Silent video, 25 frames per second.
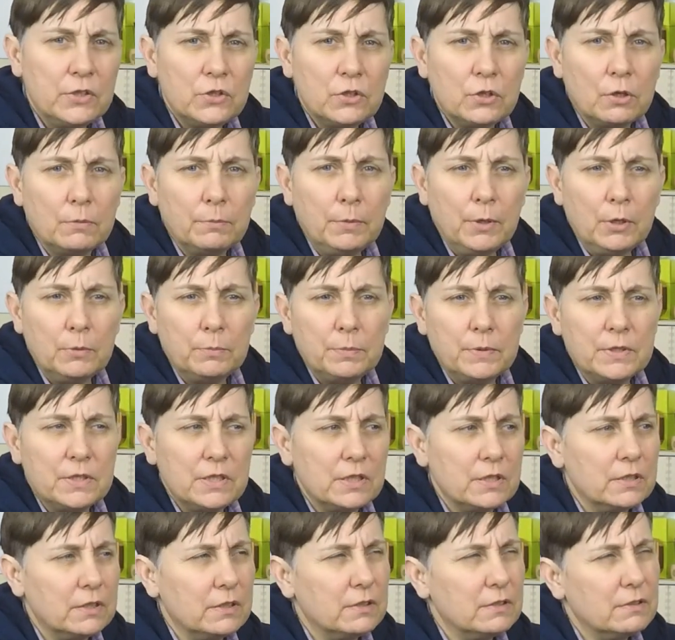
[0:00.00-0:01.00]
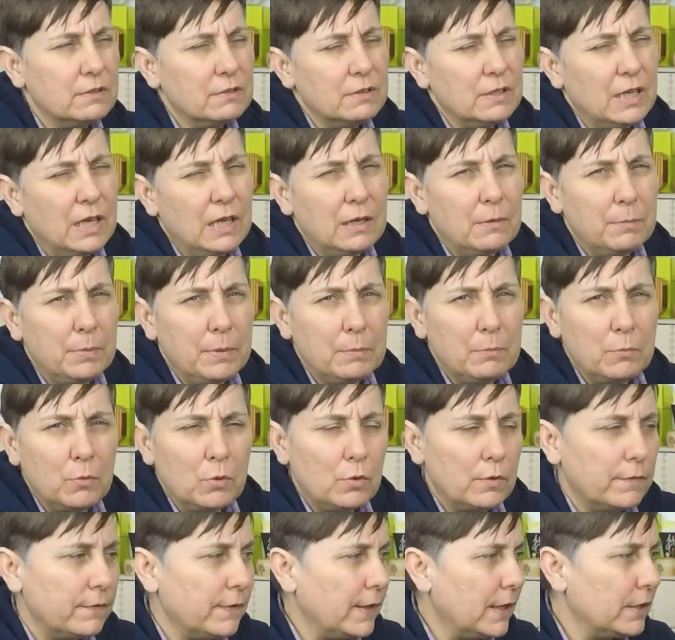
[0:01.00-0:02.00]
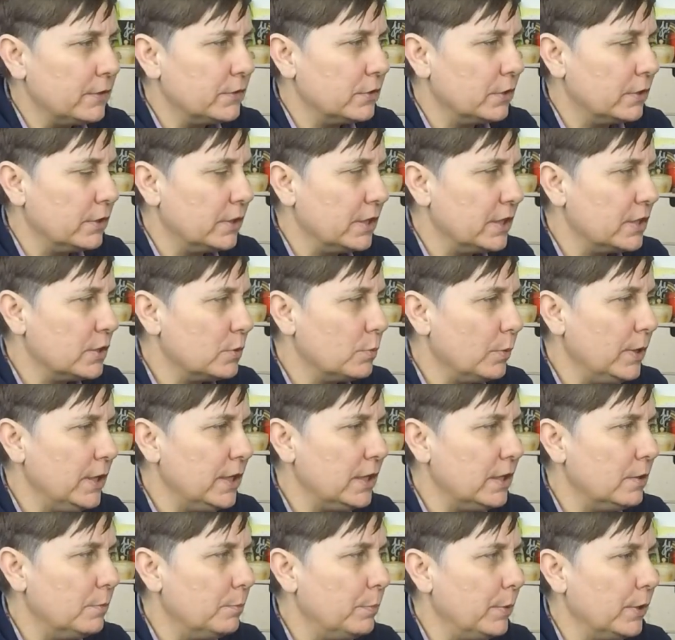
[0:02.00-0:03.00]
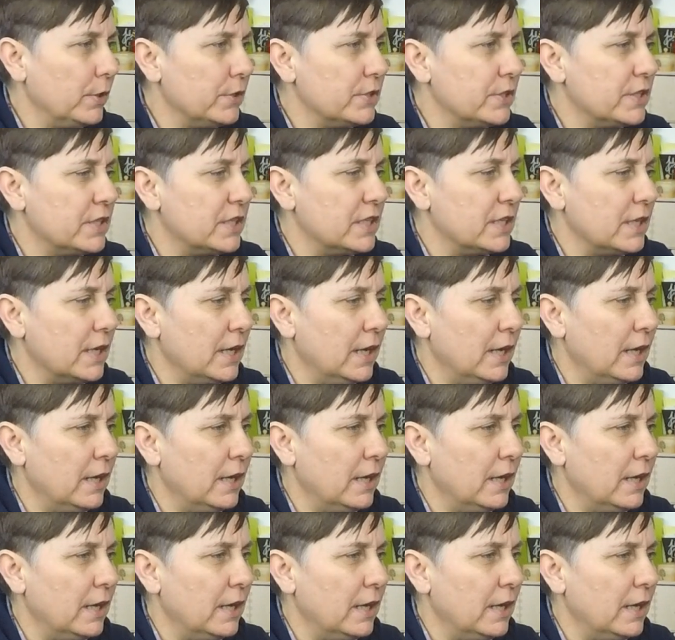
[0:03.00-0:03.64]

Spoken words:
so I'm hoping to get a bit more of that done this week. But